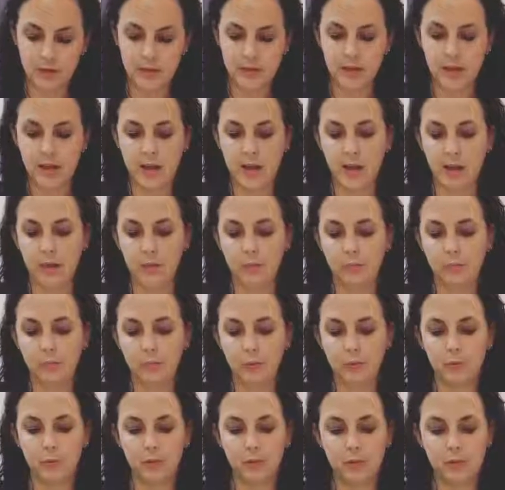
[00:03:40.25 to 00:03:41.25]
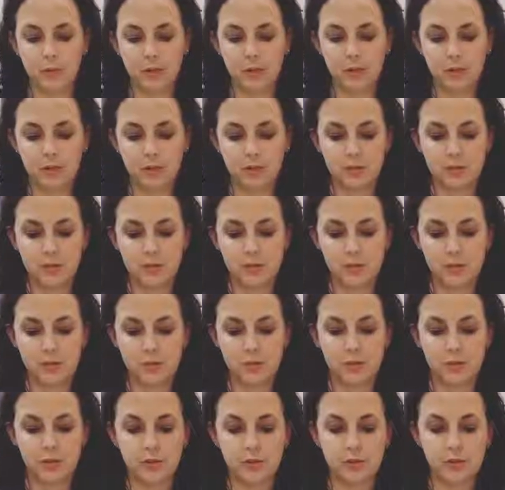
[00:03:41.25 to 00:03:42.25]
Now, we want to make sure that
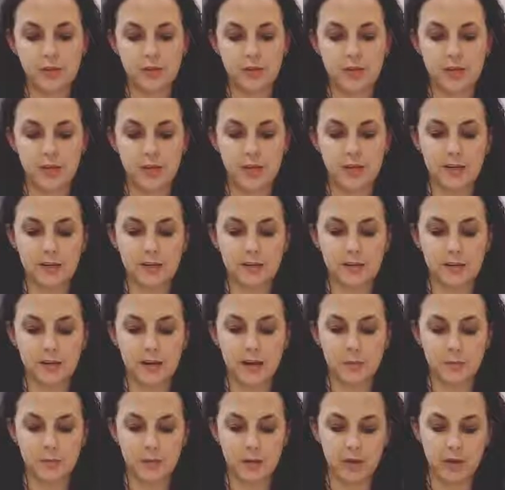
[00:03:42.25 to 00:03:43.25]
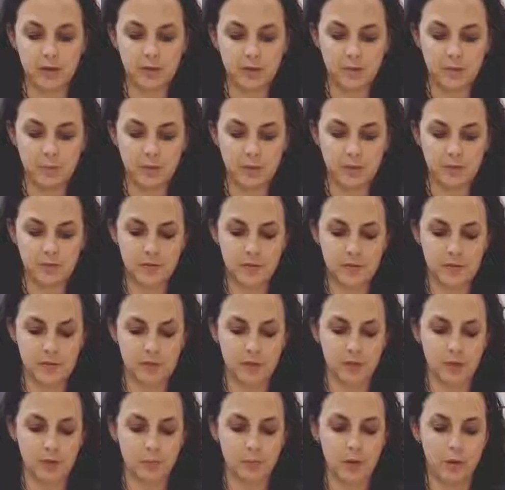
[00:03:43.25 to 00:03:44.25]
you understand a couple other benefits
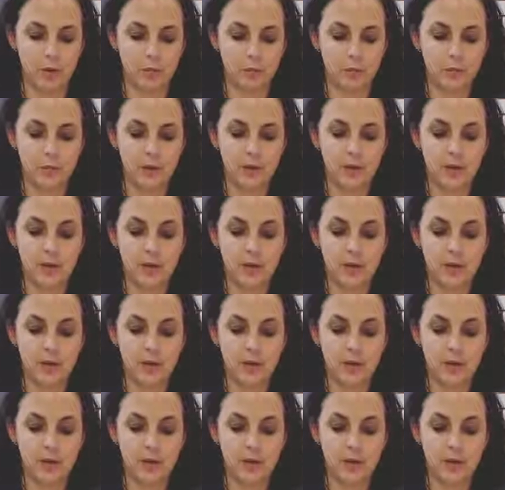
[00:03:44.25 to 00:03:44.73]
of your pump.